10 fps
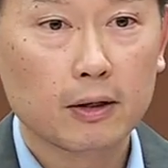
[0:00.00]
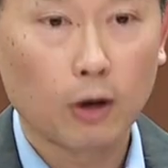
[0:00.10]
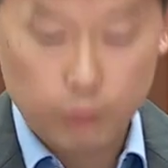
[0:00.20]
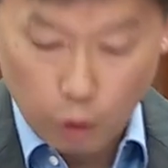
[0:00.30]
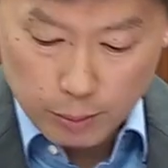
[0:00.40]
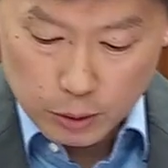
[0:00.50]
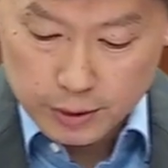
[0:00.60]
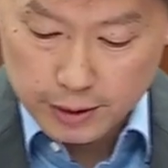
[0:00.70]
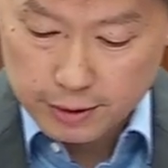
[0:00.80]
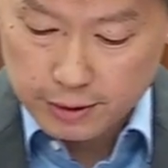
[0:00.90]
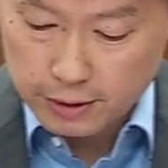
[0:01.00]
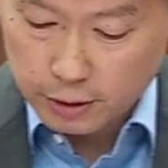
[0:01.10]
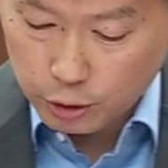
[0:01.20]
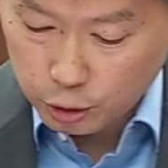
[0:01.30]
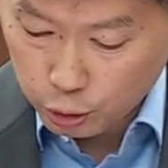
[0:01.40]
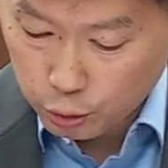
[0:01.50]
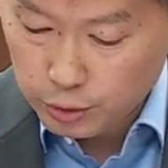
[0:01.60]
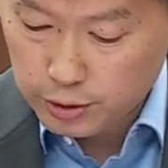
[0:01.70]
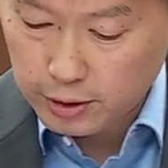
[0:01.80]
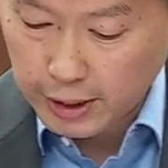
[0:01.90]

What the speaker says: of commuters use